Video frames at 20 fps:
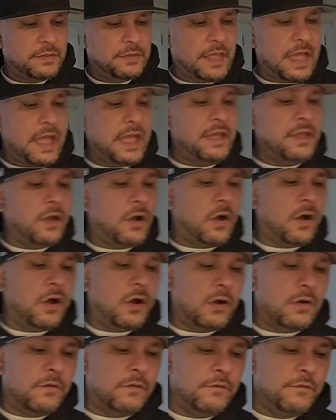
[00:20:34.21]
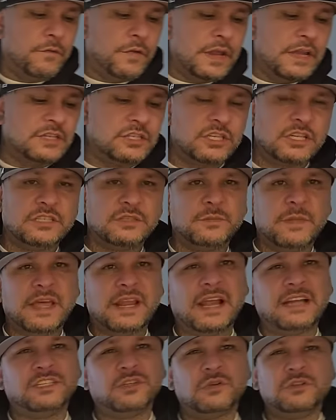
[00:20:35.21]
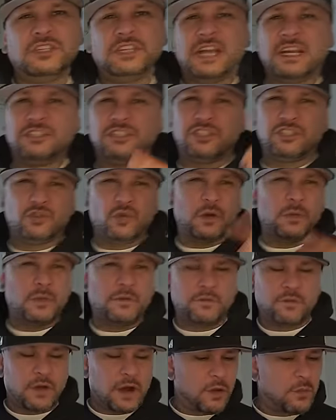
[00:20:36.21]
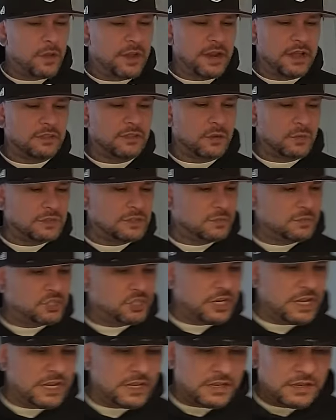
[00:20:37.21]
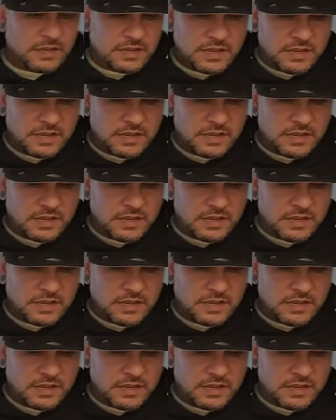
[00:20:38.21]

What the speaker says: They are vicious, man. I told you guys the story before. I went out there with some chick.